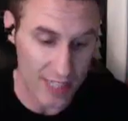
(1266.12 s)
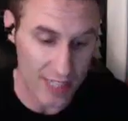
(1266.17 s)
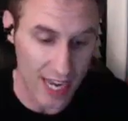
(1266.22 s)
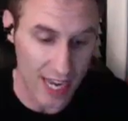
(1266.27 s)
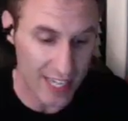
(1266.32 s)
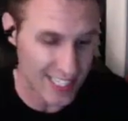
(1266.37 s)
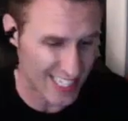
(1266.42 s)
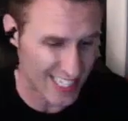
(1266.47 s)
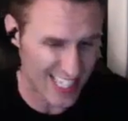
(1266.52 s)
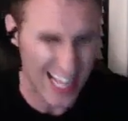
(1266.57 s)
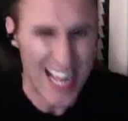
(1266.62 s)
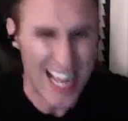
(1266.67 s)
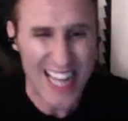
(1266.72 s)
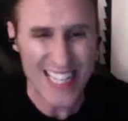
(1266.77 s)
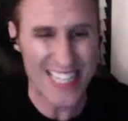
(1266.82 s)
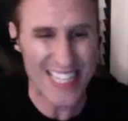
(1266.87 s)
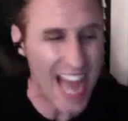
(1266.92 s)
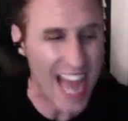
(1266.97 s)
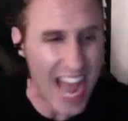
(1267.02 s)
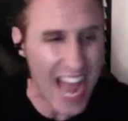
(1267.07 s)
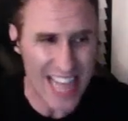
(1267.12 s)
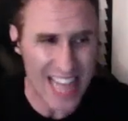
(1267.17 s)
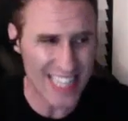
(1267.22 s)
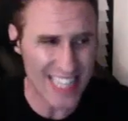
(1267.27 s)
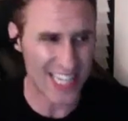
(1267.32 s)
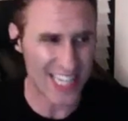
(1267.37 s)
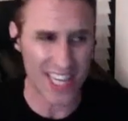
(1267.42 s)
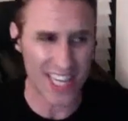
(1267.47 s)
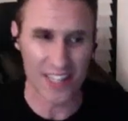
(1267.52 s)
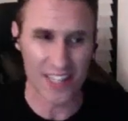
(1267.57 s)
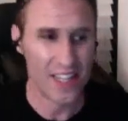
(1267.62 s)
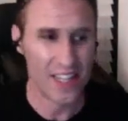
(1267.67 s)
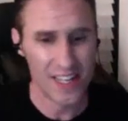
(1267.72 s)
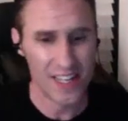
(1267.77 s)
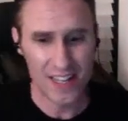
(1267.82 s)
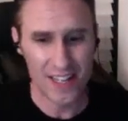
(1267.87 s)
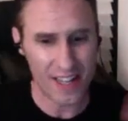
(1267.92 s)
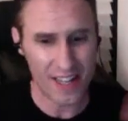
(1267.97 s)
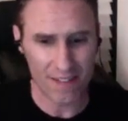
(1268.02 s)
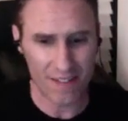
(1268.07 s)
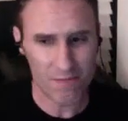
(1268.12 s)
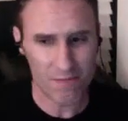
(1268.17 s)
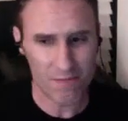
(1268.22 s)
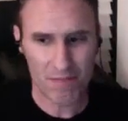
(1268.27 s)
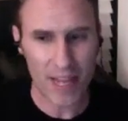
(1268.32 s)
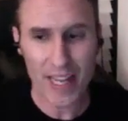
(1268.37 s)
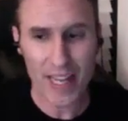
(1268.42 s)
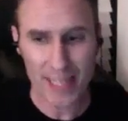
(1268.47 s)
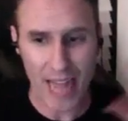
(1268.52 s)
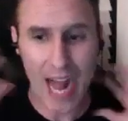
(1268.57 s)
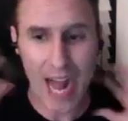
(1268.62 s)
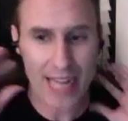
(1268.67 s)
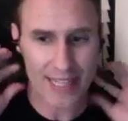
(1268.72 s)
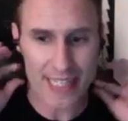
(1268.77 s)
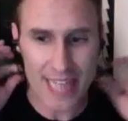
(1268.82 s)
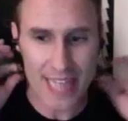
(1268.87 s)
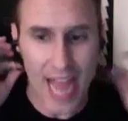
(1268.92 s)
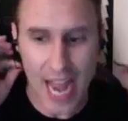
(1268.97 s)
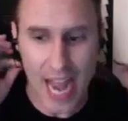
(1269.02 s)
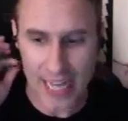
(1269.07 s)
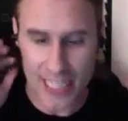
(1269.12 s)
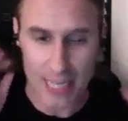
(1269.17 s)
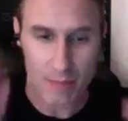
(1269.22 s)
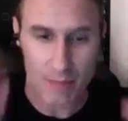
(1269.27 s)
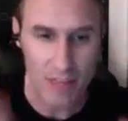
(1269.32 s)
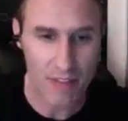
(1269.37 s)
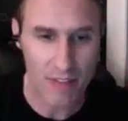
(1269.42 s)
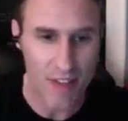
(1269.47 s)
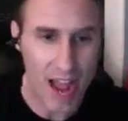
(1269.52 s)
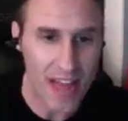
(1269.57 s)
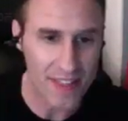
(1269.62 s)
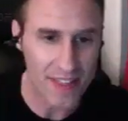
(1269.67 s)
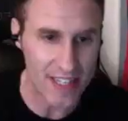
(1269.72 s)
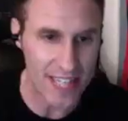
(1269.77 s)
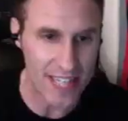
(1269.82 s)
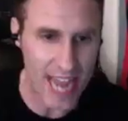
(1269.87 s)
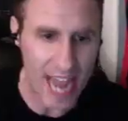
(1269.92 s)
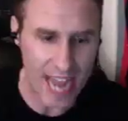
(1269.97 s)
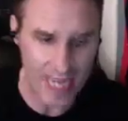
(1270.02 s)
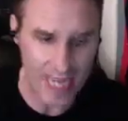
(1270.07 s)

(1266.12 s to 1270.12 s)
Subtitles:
out. Because like I said, the tag scene, they got the tag teams. They've had the tag